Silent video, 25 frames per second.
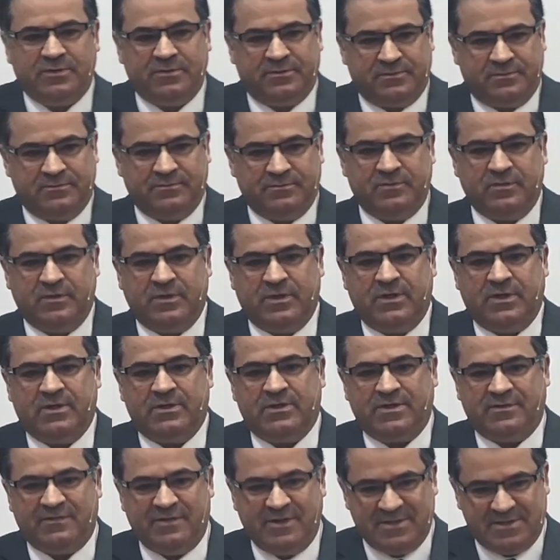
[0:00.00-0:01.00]
uh, a
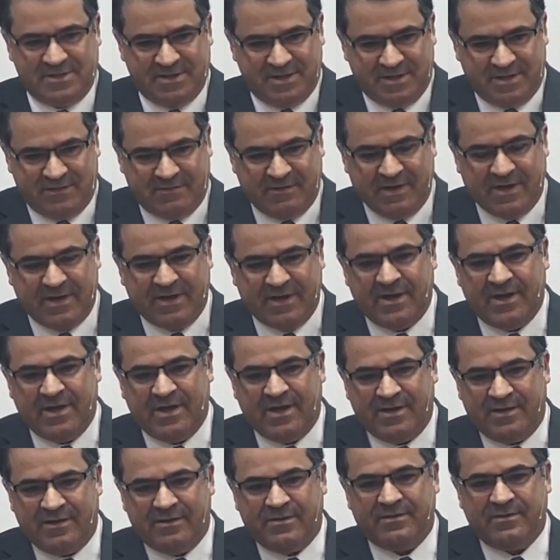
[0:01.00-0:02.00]
deep experience with the Lord.
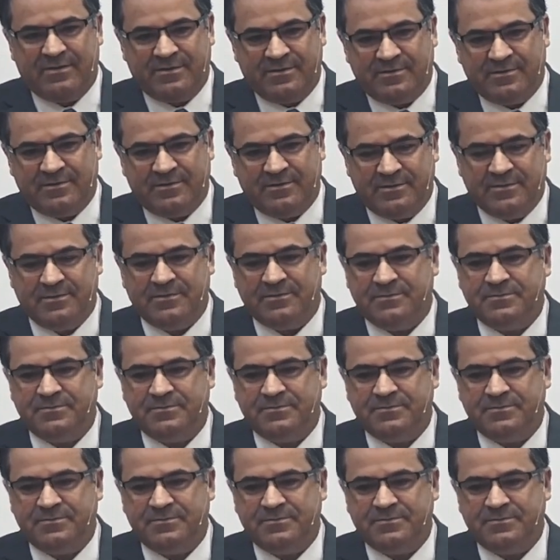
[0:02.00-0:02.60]
You see,